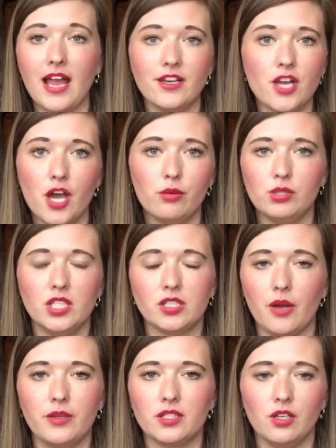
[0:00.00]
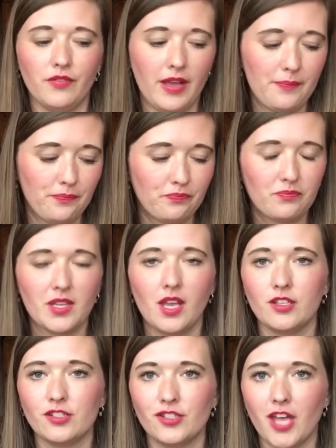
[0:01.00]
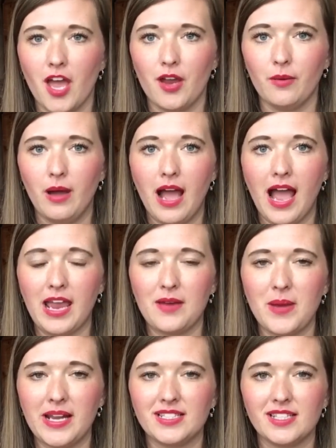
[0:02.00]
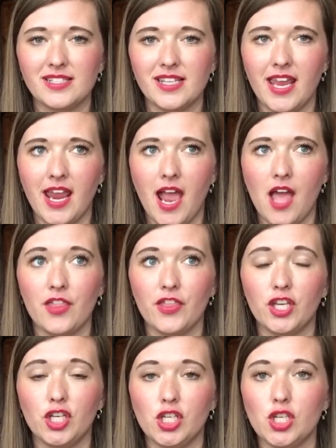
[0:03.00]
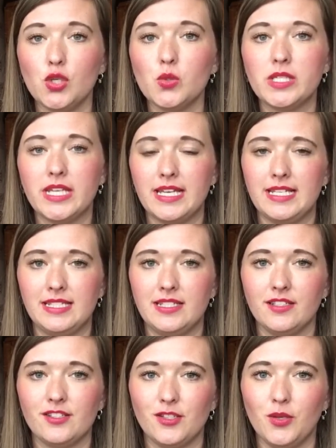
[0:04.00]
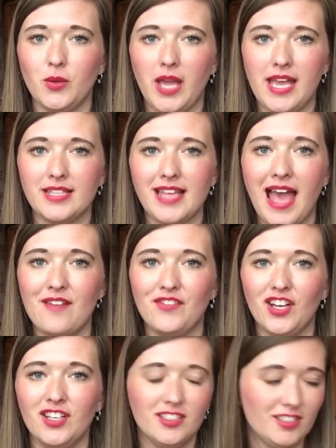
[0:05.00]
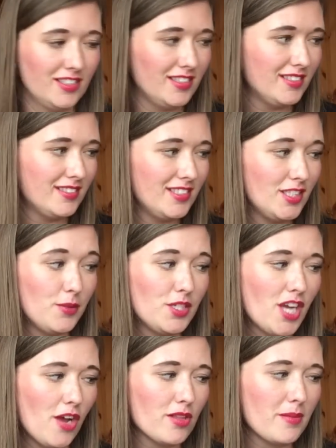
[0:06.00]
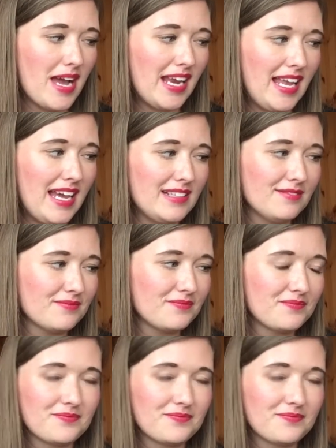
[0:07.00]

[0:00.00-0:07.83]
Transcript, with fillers: I know she's going to love it. So, are you ready to see the cutest suitcase ever? Should we show them, Isla? Yeah.